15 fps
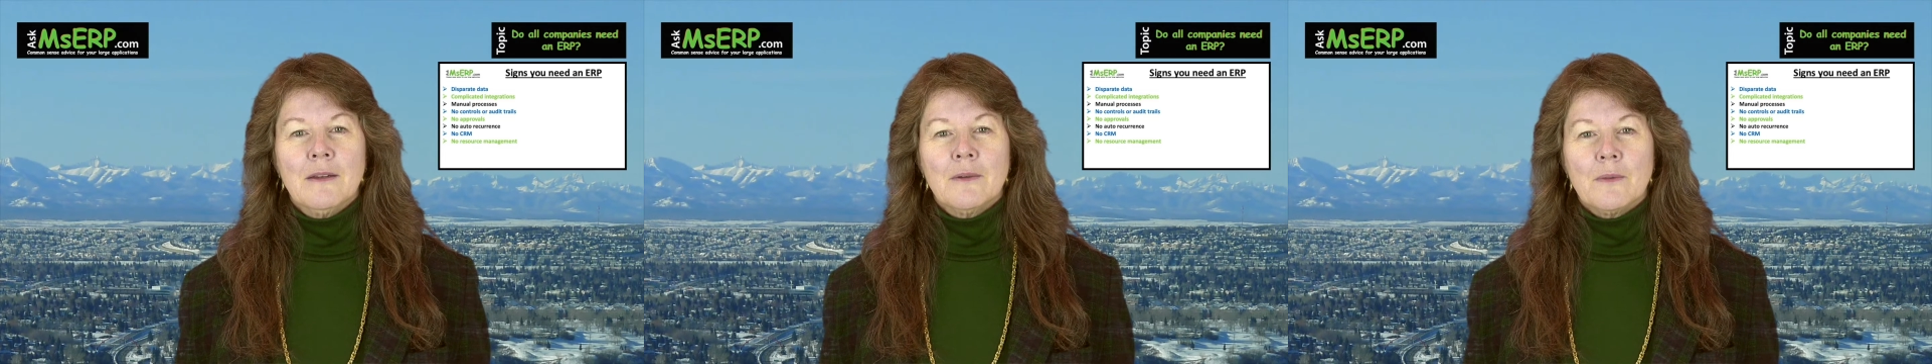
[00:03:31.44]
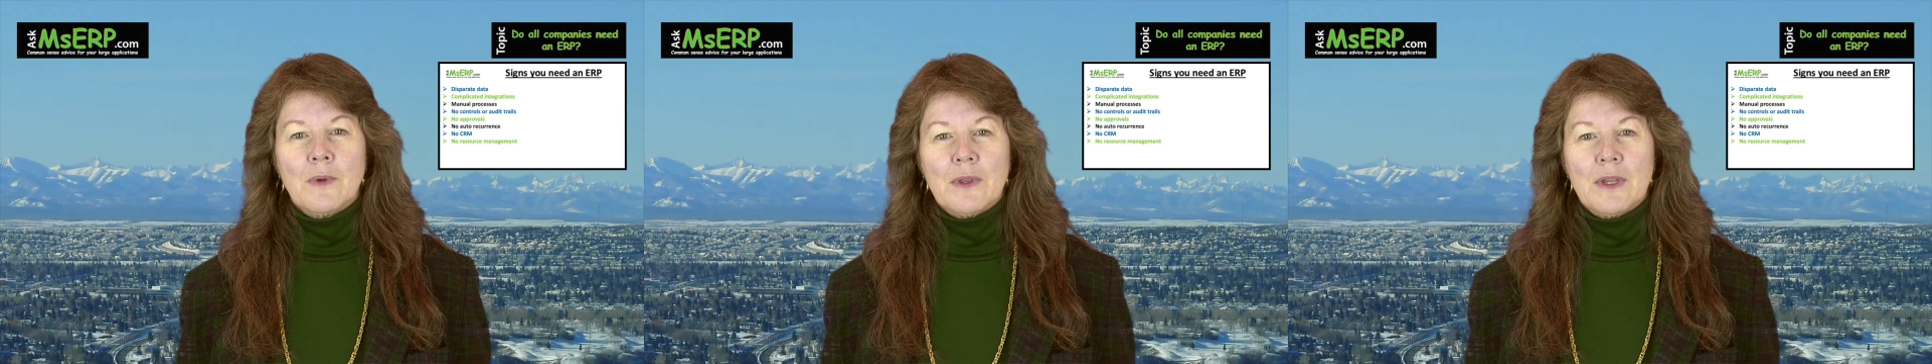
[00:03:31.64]

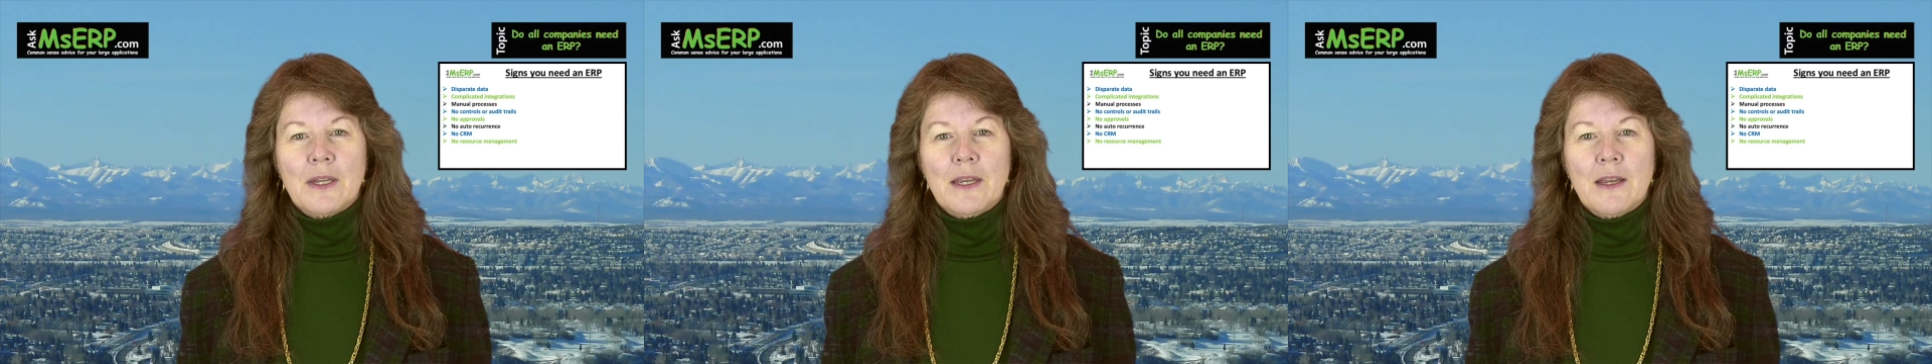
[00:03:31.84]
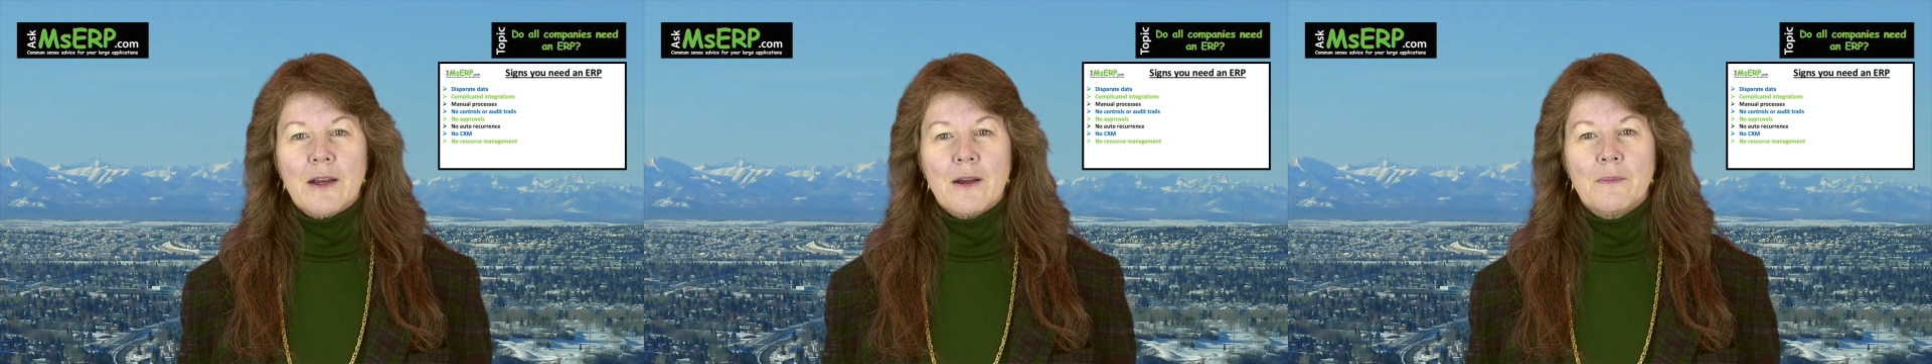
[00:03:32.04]
With an
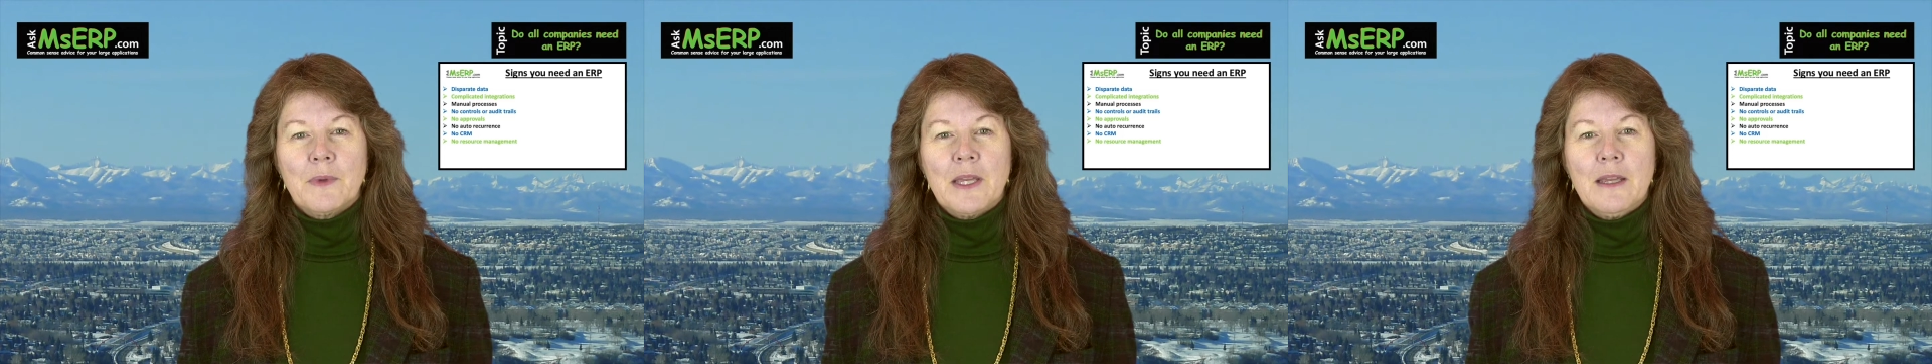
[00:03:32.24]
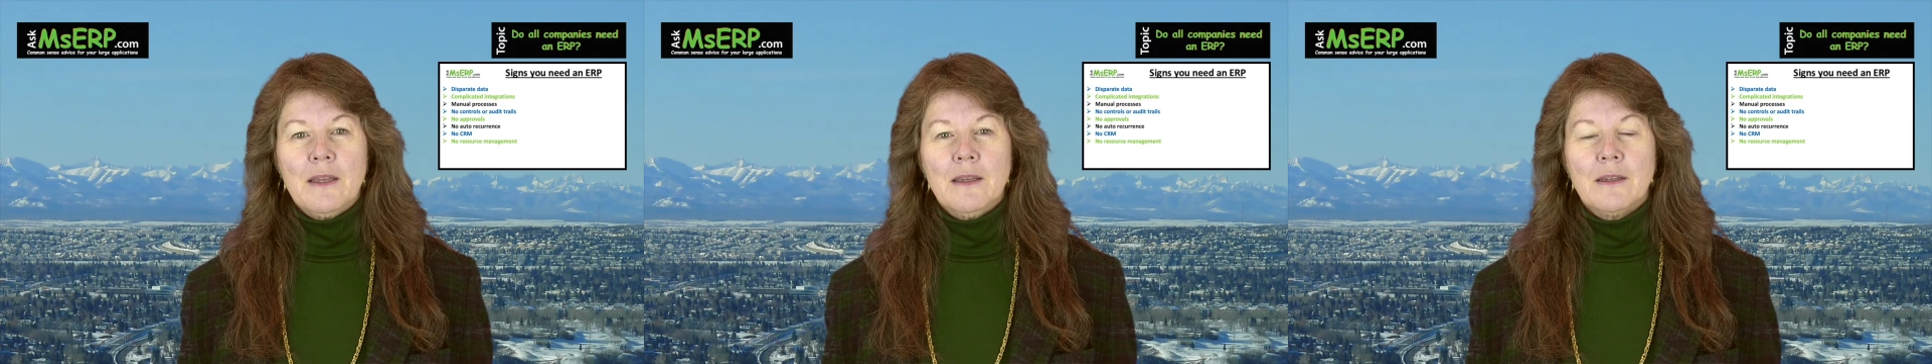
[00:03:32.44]
ERP,
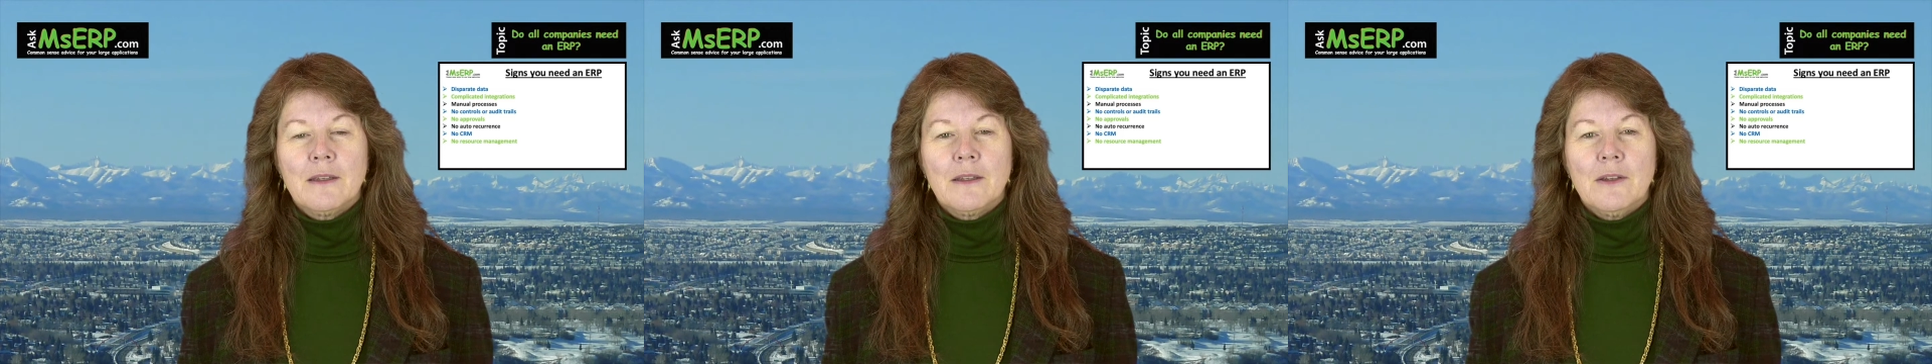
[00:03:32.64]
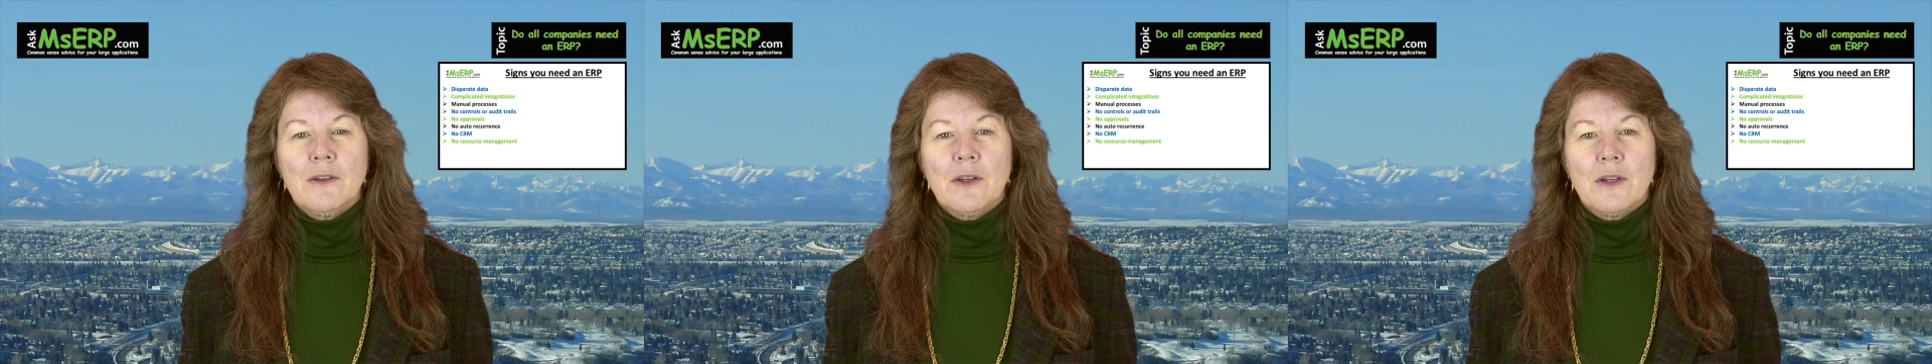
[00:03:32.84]

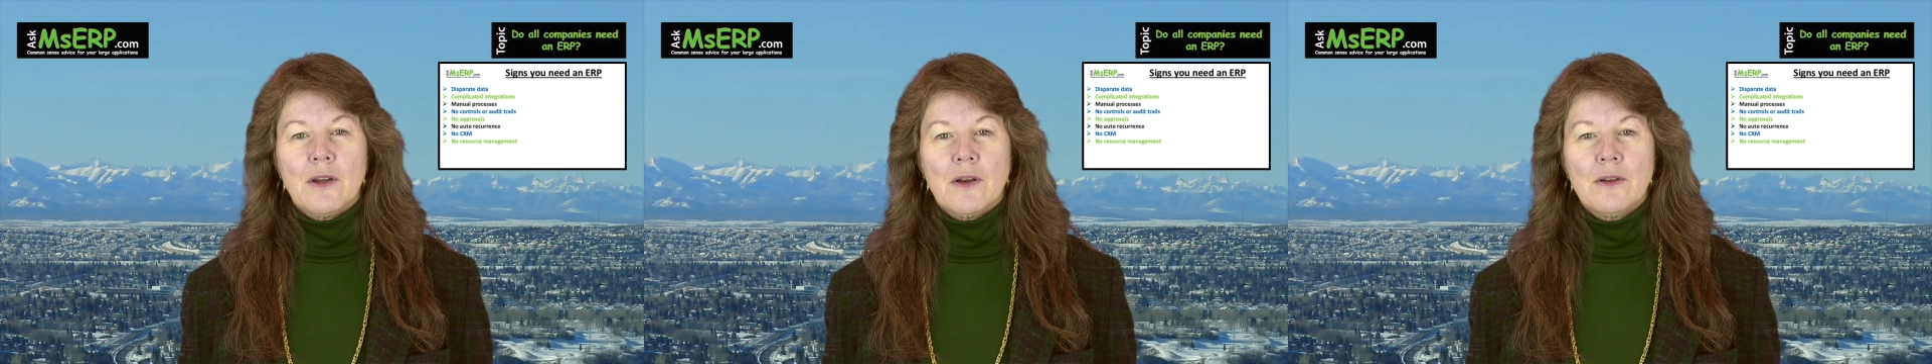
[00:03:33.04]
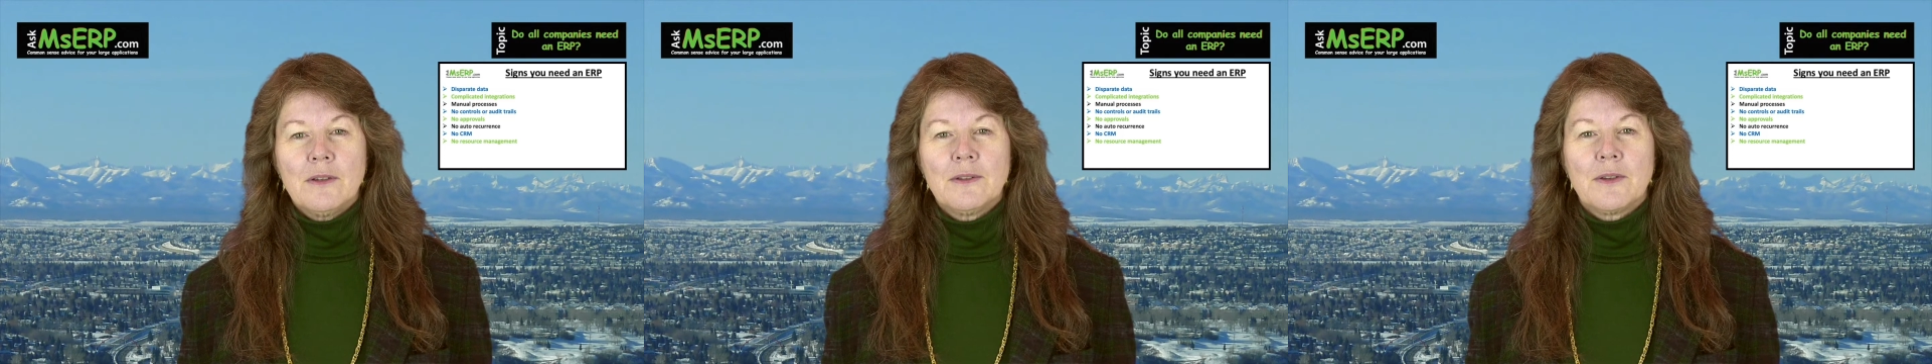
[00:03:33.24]
you can
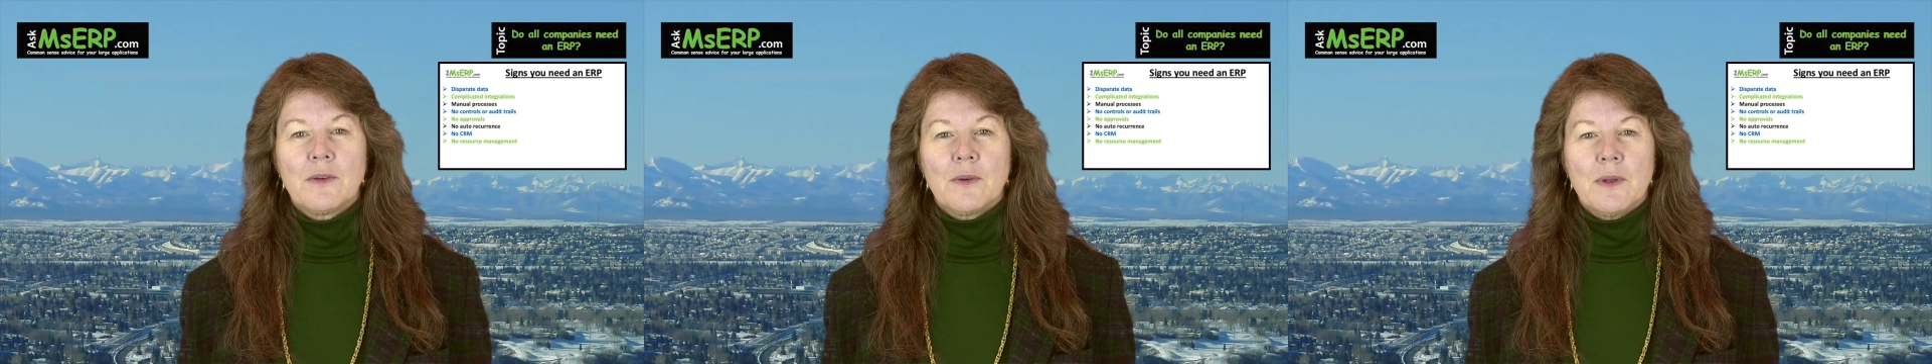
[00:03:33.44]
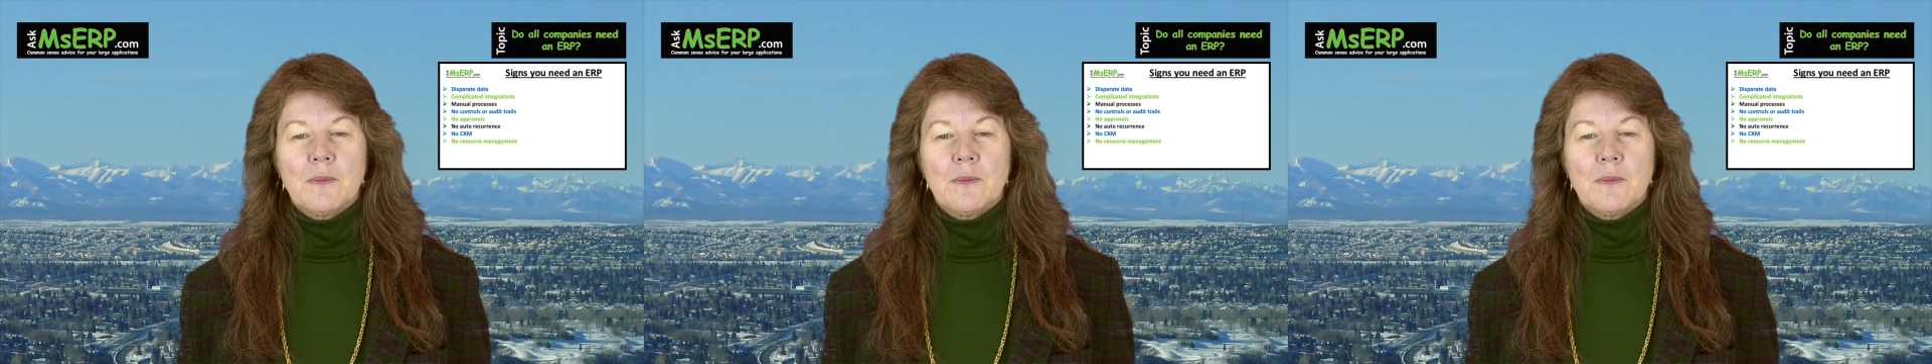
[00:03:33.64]
also